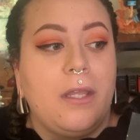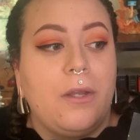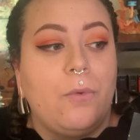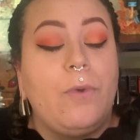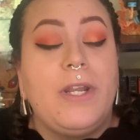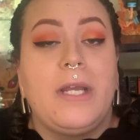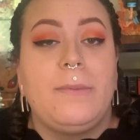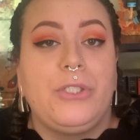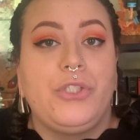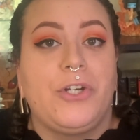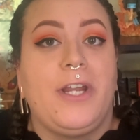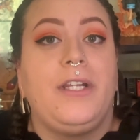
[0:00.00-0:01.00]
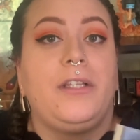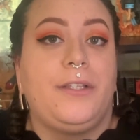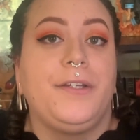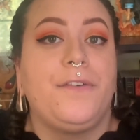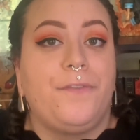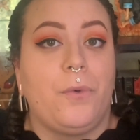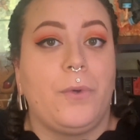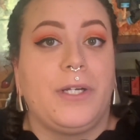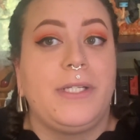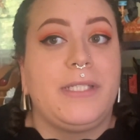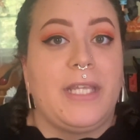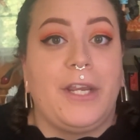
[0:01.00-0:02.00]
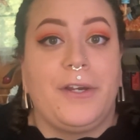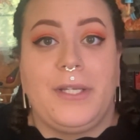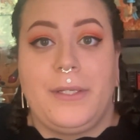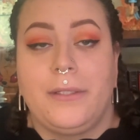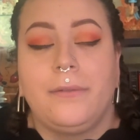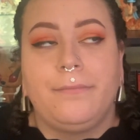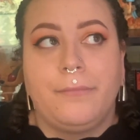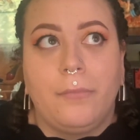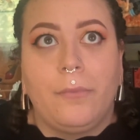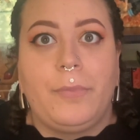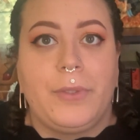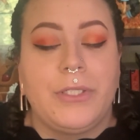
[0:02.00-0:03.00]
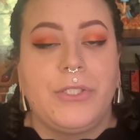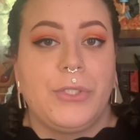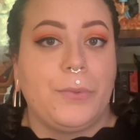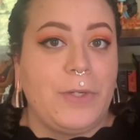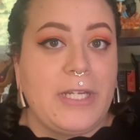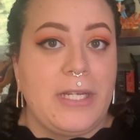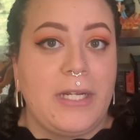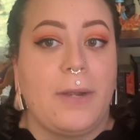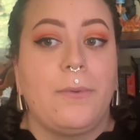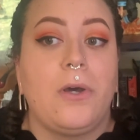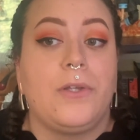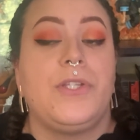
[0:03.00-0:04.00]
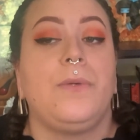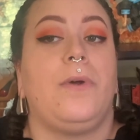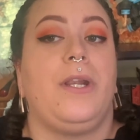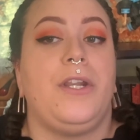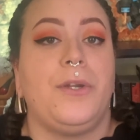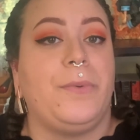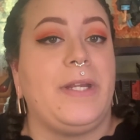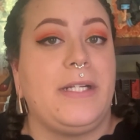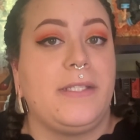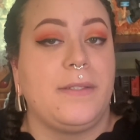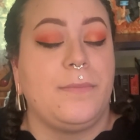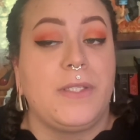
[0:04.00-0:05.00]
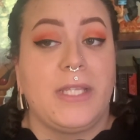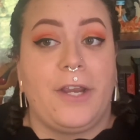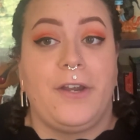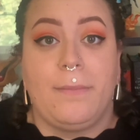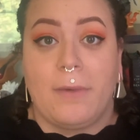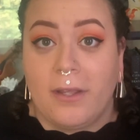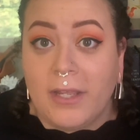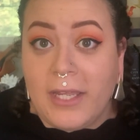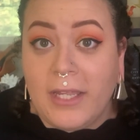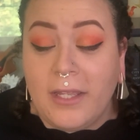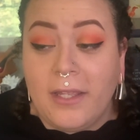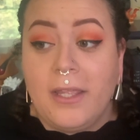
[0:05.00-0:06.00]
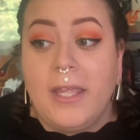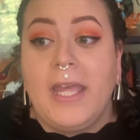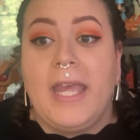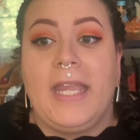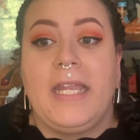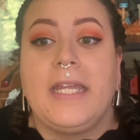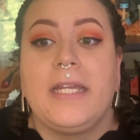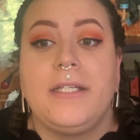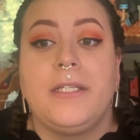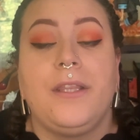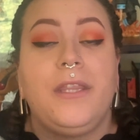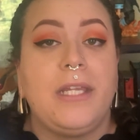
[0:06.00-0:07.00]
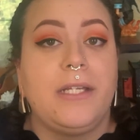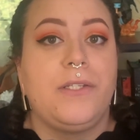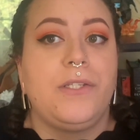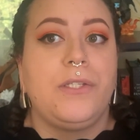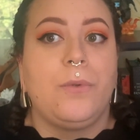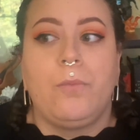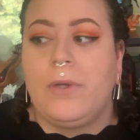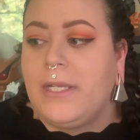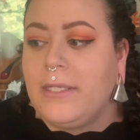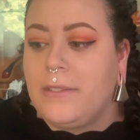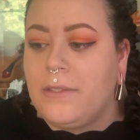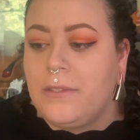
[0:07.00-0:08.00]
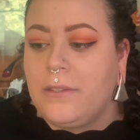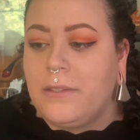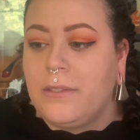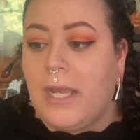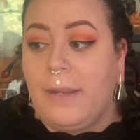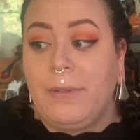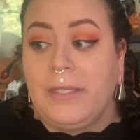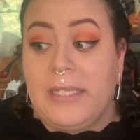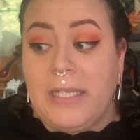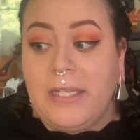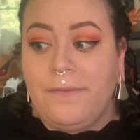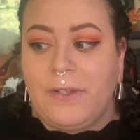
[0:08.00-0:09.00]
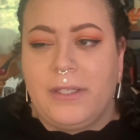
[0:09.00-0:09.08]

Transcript: when I was trying to look for scary books to read. I also wanted to read some scary manga. And this was, I believe, at